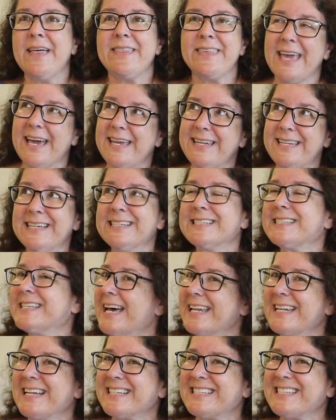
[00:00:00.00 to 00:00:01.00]
The idea is
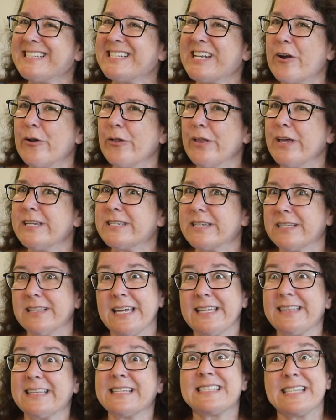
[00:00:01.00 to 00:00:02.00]
not necessarily to
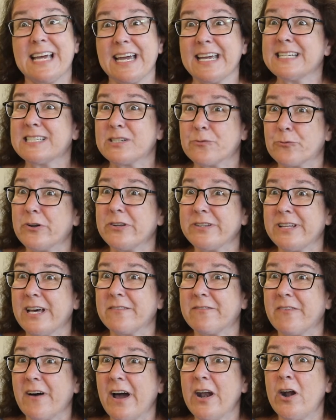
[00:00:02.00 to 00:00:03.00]
light the science world
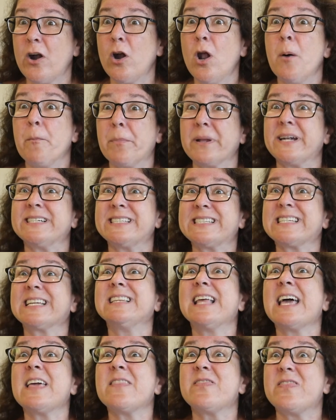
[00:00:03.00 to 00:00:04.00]
on fire, but it's to
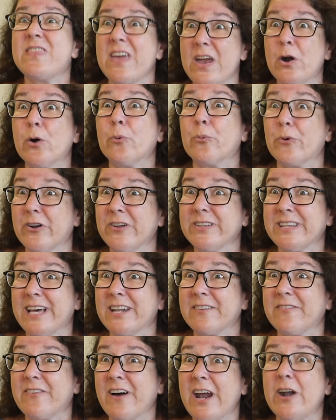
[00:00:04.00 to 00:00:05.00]
light their world
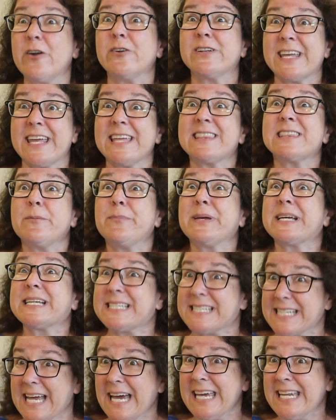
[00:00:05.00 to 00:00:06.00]
on fire, to get them
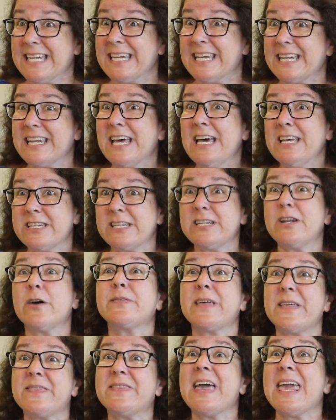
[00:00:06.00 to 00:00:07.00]
excited to know
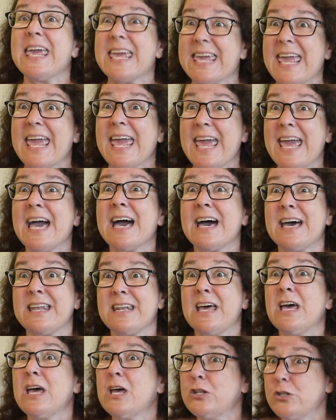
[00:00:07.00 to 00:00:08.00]
that they
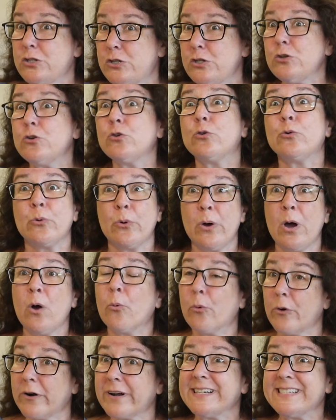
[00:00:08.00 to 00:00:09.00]
can do
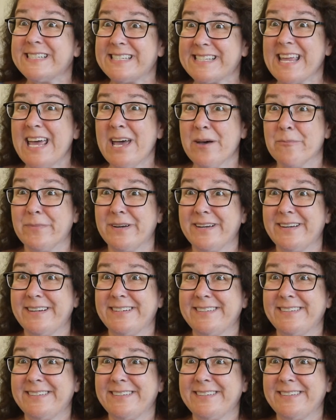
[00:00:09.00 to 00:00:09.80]
work in STEM.